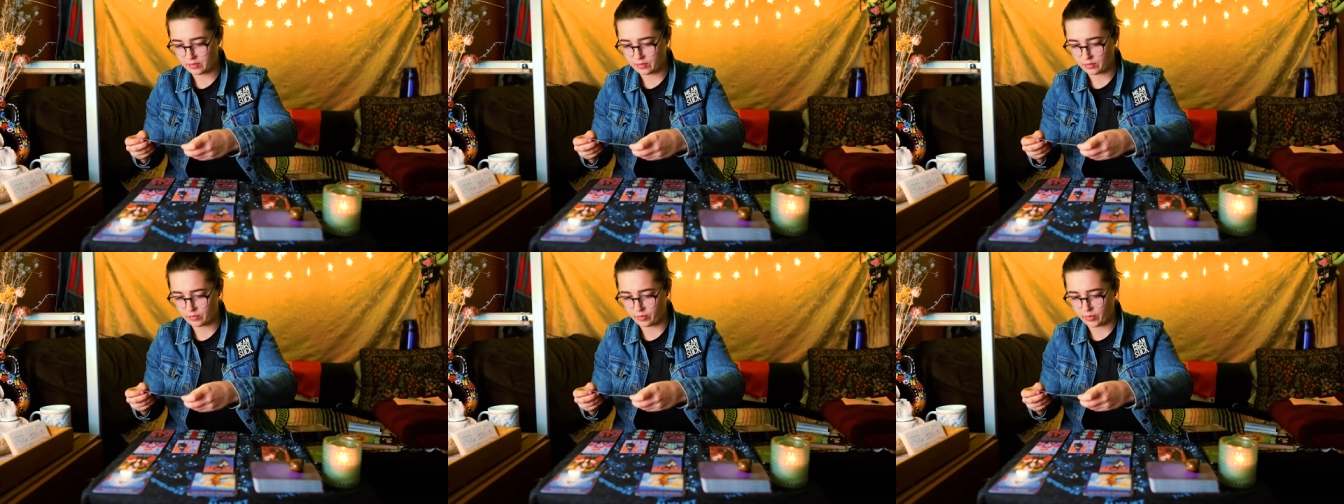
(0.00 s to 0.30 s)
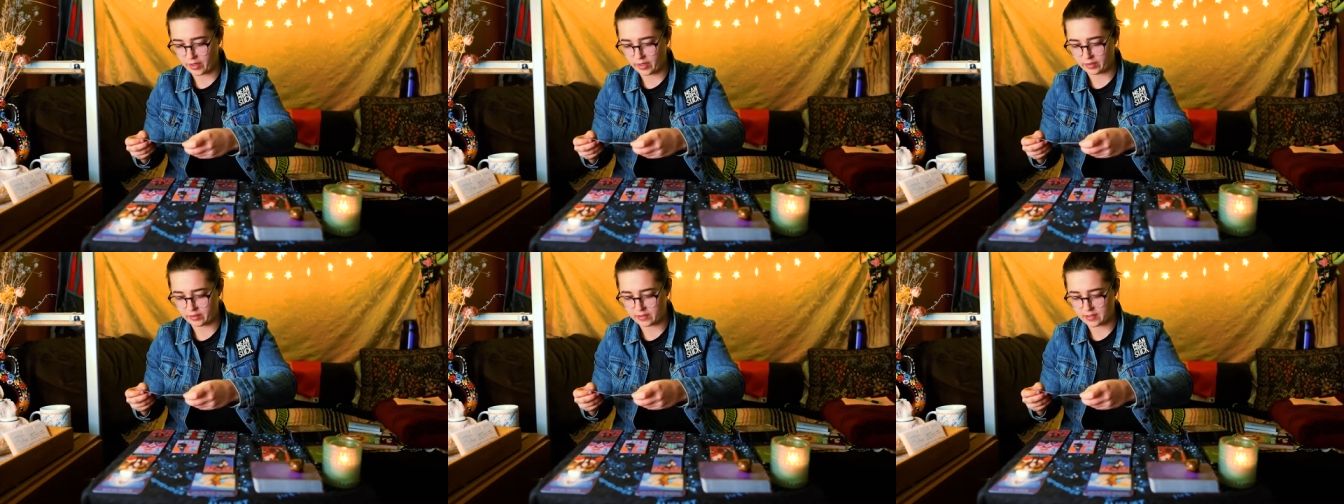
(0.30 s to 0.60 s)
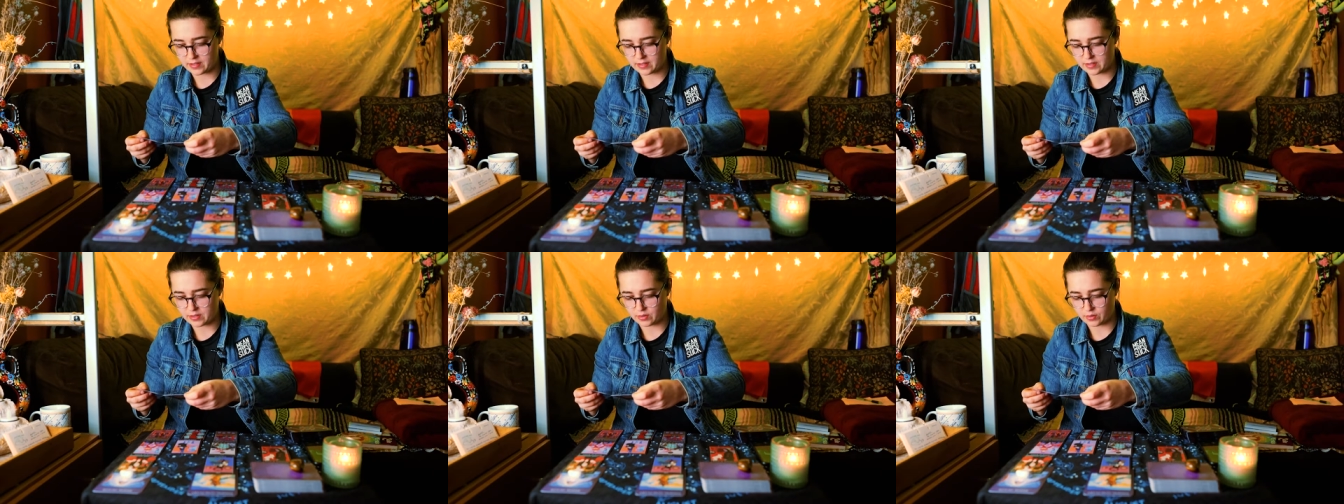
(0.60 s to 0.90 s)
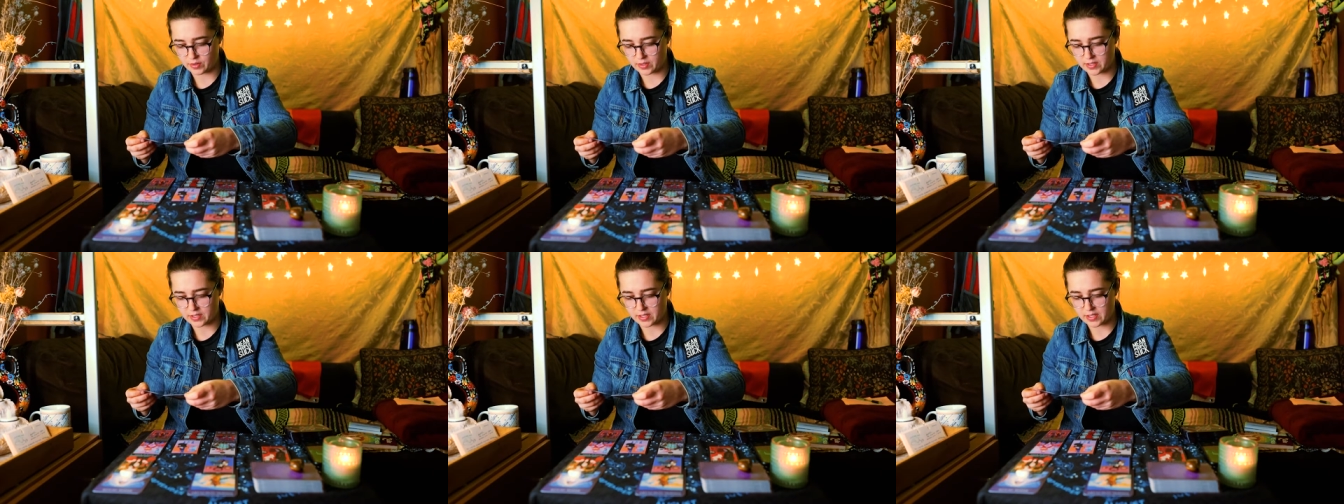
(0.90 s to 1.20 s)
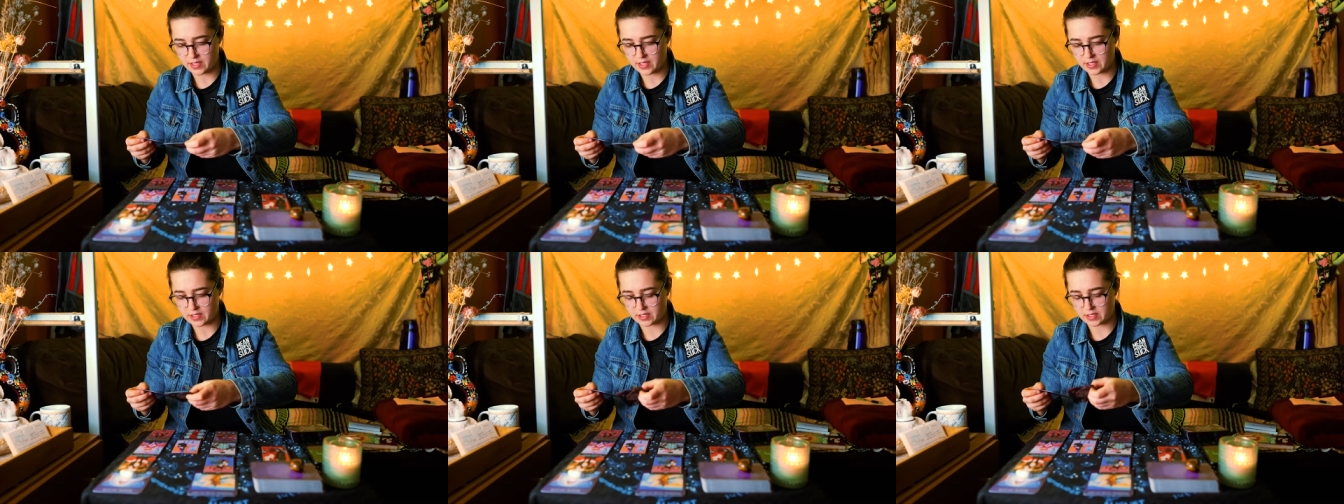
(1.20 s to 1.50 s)
where this source
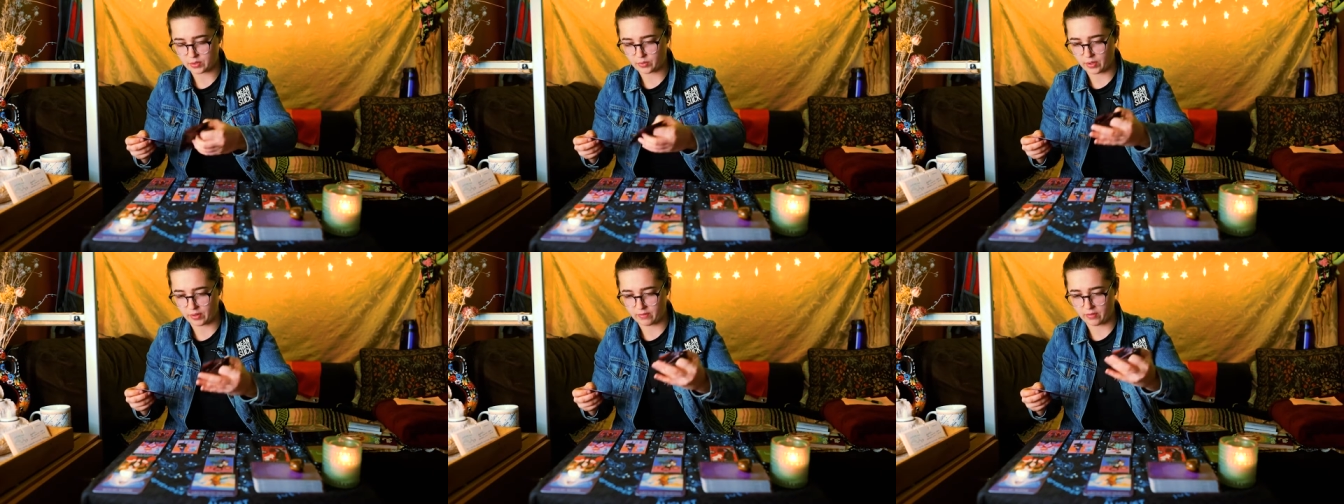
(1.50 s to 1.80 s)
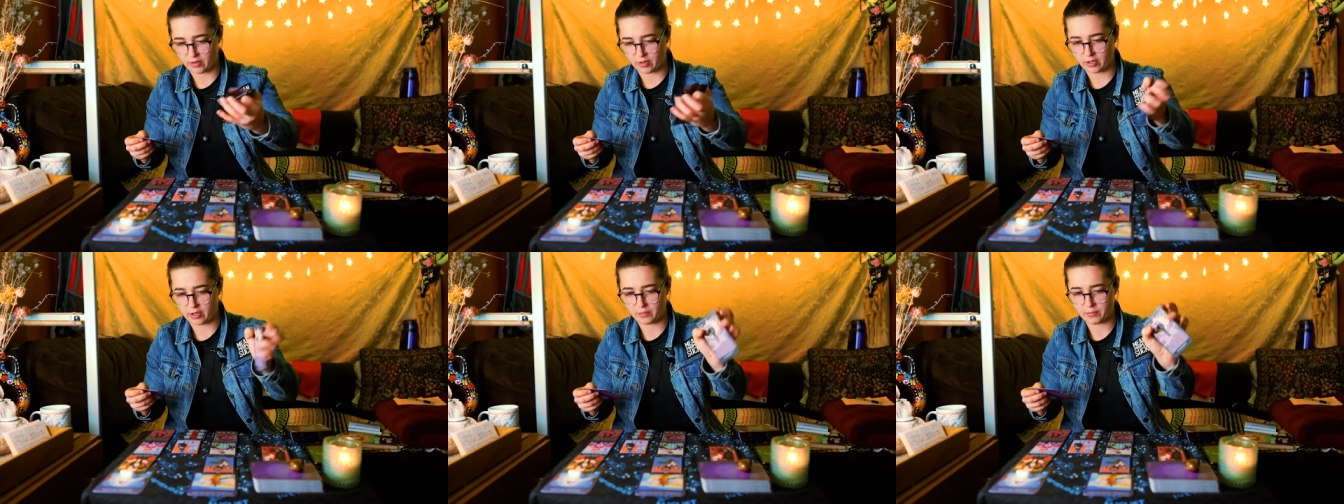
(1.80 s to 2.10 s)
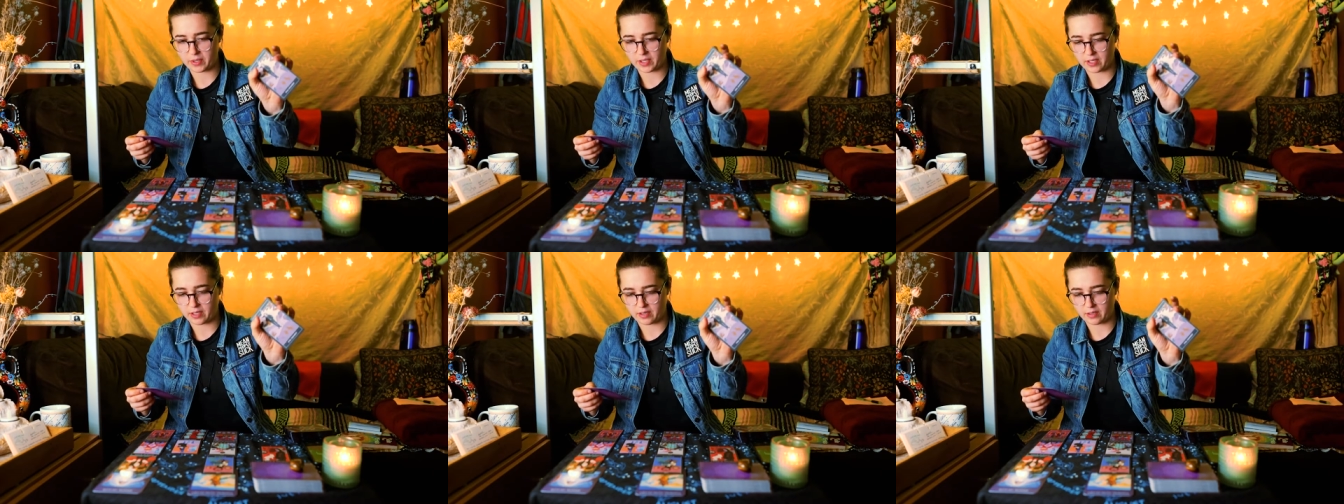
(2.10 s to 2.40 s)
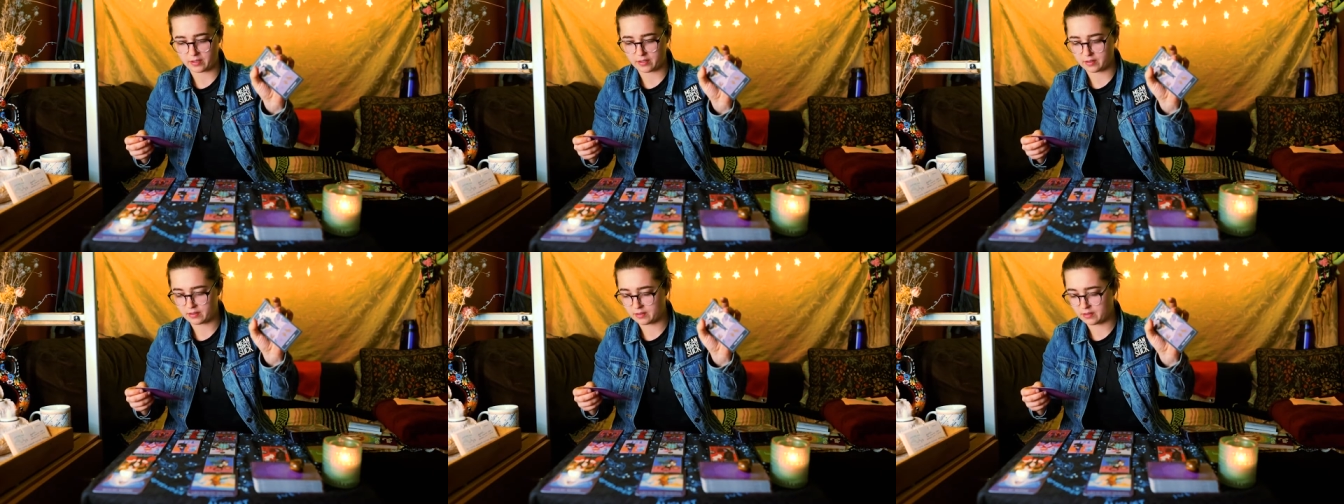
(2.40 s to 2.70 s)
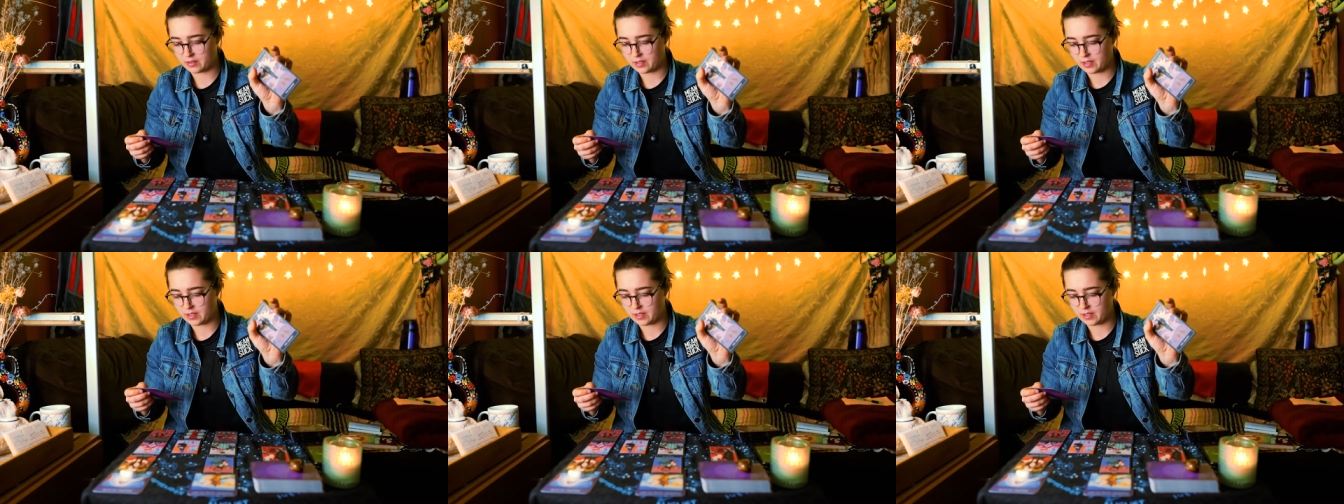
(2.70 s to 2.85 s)
is, because we have the Hermit here.